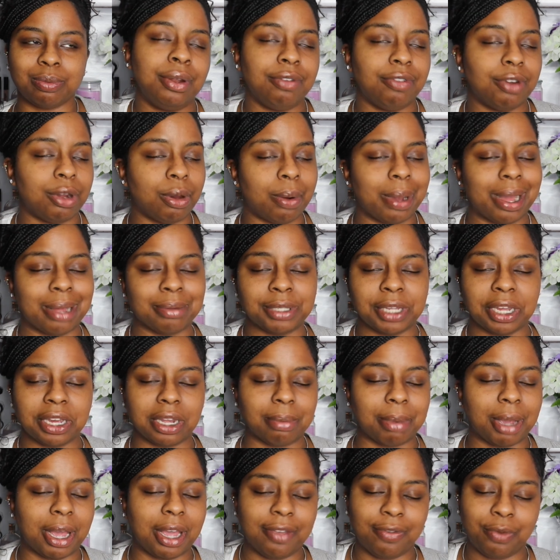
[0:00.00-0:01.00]
I don't even know what I'm
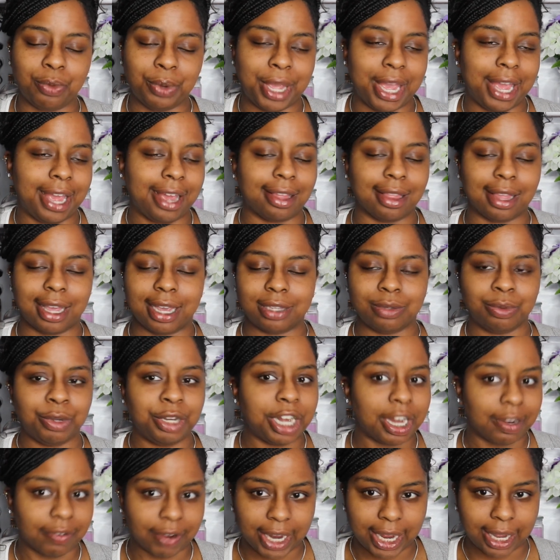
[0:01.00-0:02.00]
talking about. If we had clients,
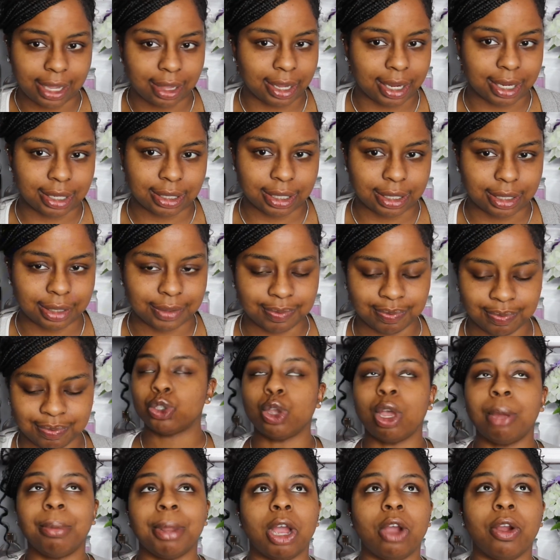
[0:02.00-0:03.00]
we never had clients there.
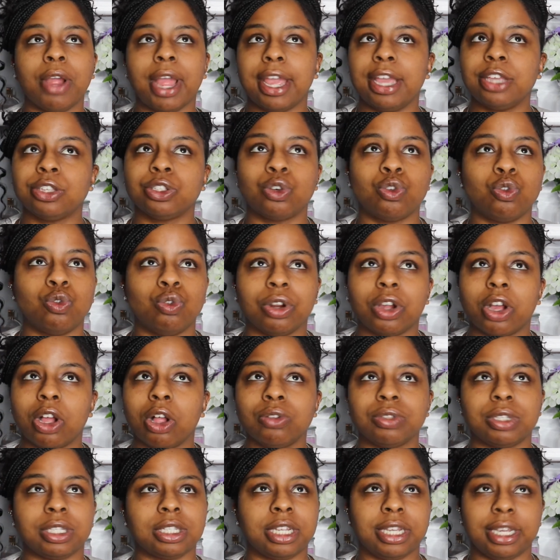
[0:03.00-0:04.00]
So I'm like, okay, it's cool. The
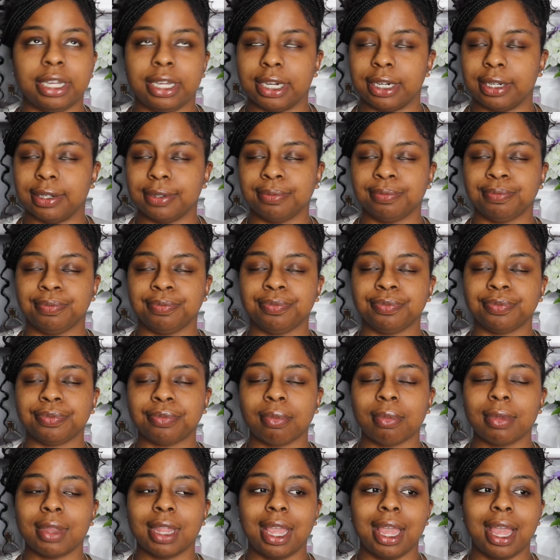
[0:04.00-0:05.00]
coast is clear.
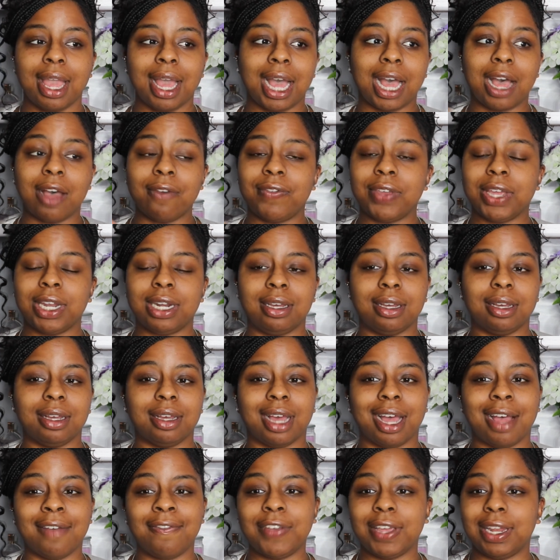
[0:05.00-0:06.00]
I'm finna
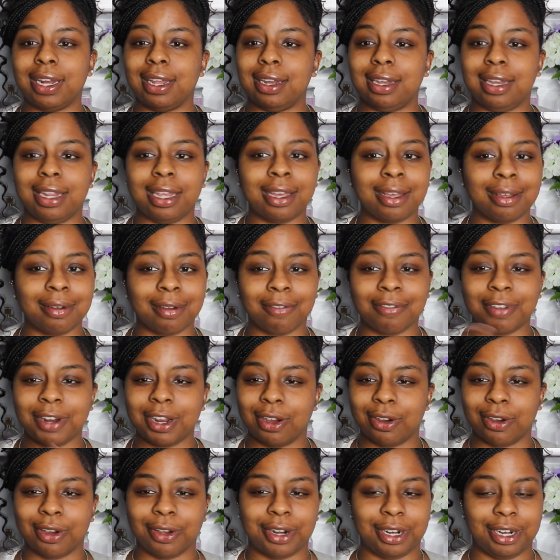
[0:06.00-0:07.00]
I'm finna dip. I'm finna
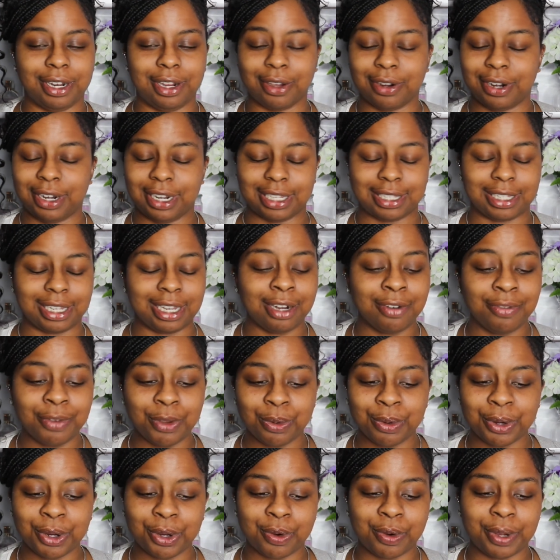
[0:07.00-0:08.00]
go go to, go to this
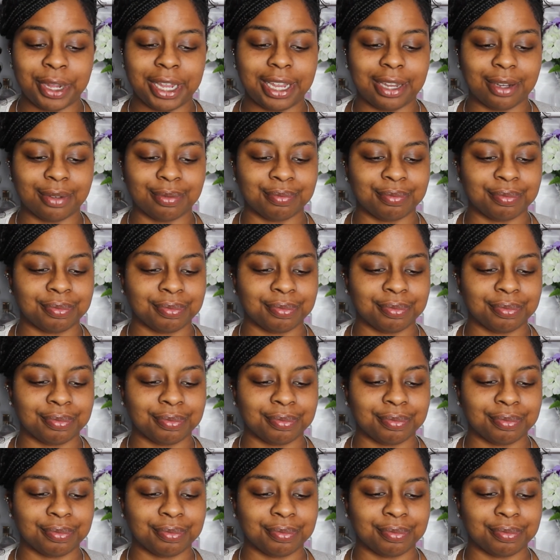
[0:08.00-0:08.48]
interview real quick,